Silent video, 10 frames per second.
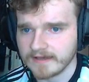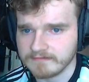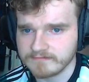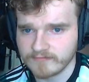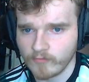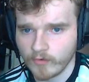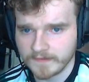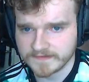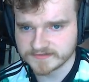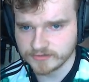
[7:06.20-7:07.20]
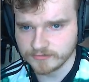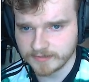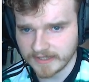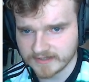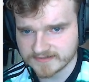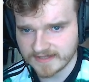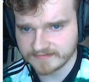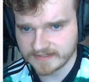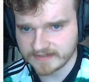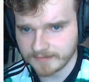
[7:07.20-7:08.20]
For when there's 2 players
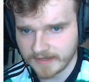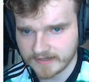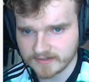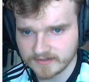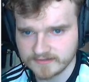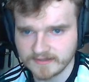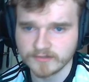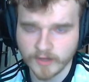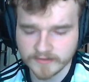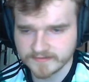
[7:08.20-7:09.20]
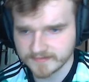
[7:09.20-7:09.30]
left in the pack that you want,